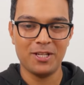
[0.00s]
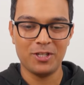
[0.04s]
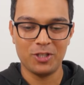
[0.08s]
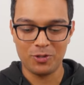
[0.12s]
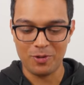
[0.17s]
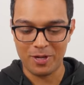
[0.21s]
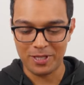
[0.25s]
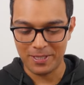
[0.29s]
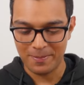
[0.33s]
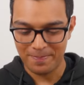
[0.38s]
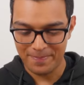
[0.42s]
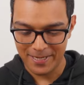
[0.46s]

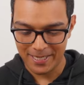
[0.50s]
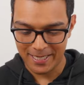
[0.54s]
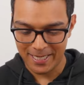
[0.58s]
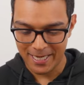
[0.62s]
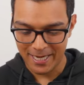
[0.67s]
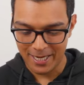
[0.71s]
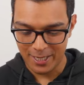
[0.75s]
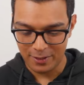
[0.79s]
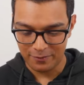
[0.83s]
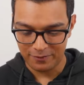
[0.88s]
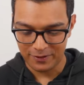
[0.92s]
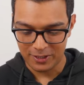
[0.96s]
So at the
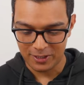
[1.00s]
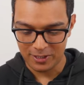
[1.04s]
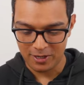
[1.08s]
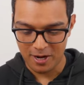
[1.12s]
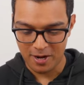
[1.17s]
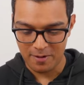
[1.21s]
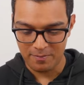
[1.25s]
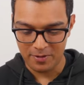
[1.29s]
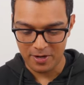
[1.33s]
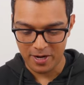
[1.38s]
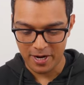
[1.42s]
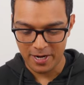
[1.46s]
beginning of the
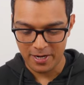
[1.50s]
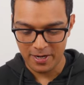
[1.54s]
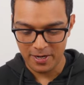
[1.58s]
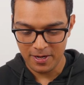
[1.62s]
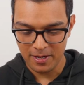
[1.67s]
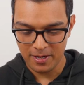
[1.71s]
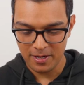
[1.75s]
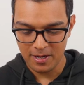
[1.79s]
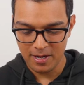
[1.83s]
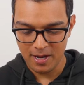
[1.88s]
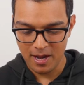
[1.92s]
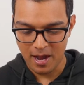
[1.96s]
timeline,
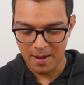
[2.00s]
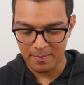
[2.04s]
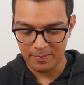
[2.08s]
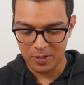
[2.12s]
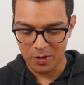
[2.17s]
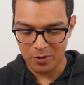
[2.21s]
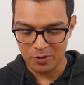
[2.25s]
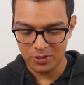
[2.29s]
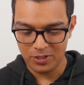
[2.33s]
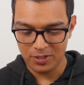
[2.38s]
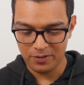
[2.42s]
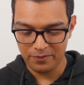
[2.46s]
I'm
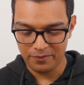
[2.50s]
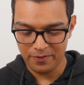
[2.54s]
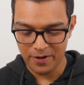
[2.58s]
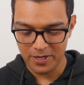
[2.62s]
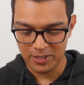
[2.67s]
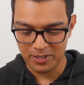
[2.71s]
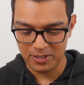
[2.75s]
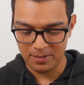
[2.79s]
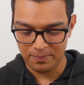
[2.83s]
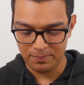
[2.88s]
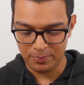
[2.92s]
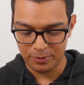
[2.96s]
going to
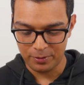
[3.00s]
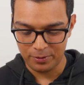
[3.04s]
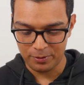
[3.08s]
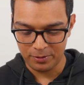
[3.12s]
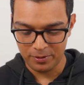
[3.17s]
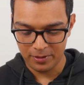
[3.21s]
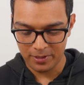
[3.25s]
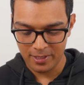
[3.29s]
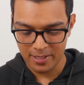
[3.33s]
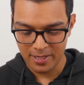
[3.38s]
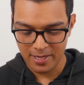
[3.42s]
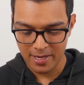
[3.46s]
face the
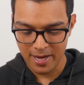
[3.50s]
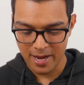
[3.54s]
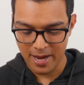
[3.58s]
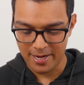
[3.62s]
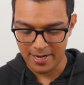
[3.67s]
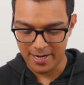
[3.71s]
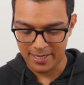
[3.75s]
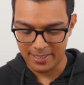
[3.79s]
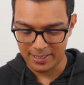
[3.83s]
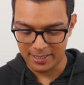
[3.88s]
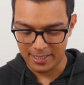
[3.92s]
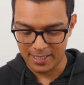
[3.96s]
pool
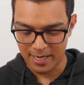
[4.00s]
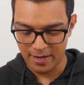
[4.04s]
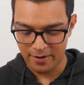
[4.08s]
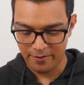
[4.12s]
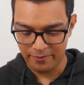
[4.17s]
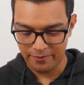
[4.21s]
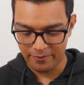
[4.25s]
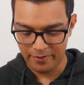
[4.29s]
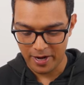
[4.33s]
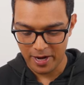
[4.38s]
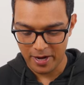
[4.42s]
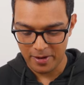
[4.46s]
and add a
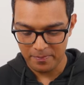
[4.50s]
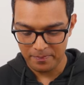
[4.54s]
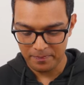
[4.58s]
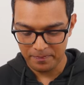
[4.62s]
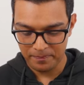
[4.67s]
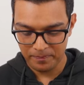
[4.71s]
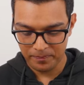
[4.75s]
keyframe.